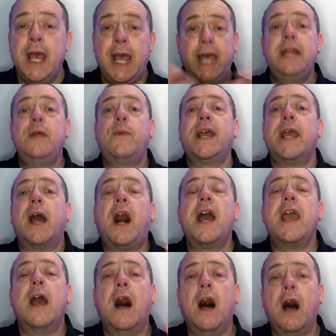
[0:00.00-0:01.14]
Anyway, I
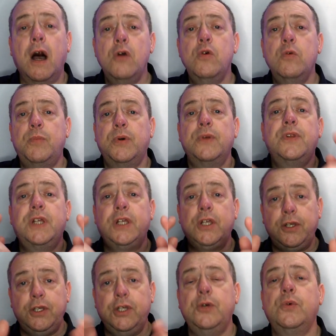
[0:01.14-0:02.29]
hope that
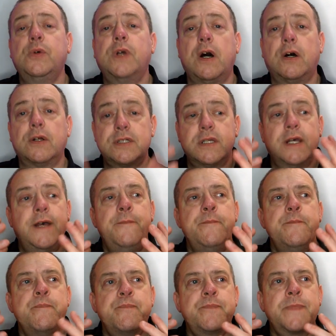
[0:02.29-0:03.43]
you got
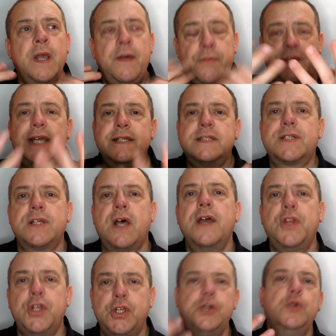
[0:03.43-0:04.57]
the insight
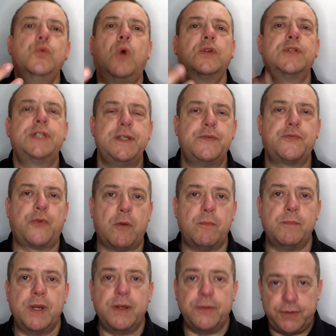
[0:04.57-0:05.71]
that you wanted
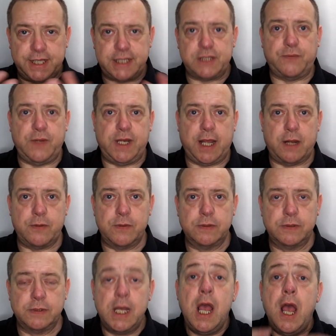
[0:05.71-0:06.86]
from this video.
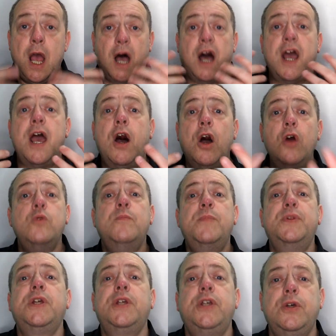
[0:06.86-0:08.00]
I hope
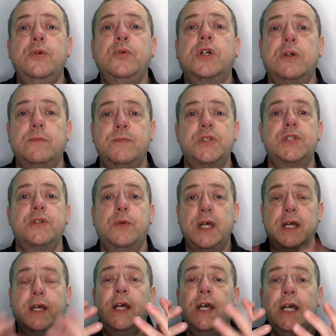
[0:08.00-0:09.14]
that you come to a
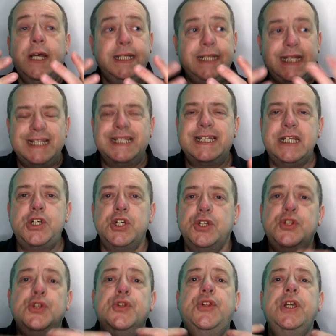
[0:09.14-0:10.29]

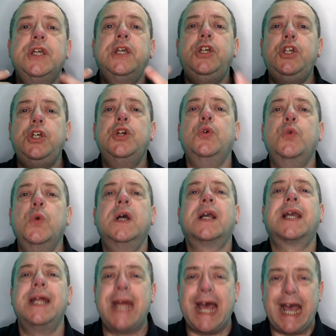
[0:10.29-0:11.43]
decision that you
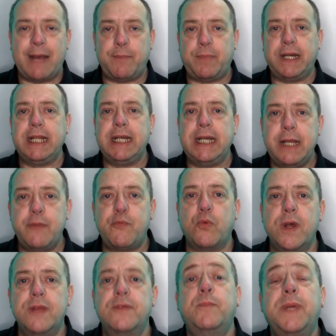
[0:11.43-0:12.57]
can happily live
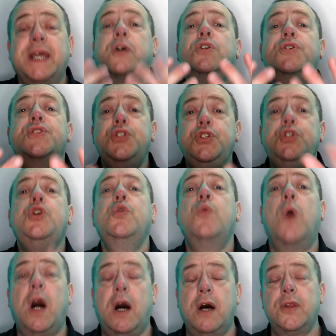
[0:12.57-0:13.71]
with because you
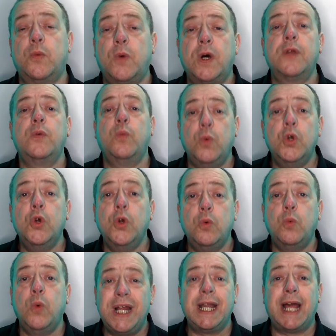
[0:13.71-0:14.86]
are the one who
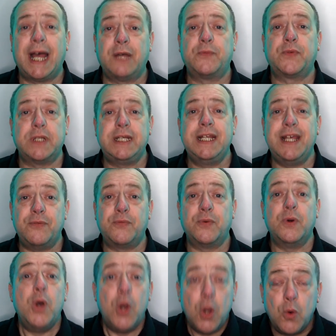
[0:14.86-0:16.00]
will have to live
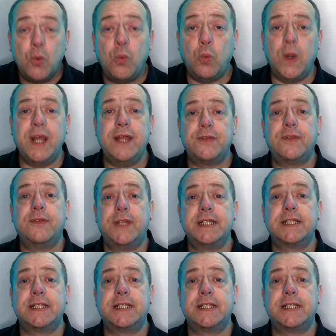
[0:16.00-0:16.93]
with this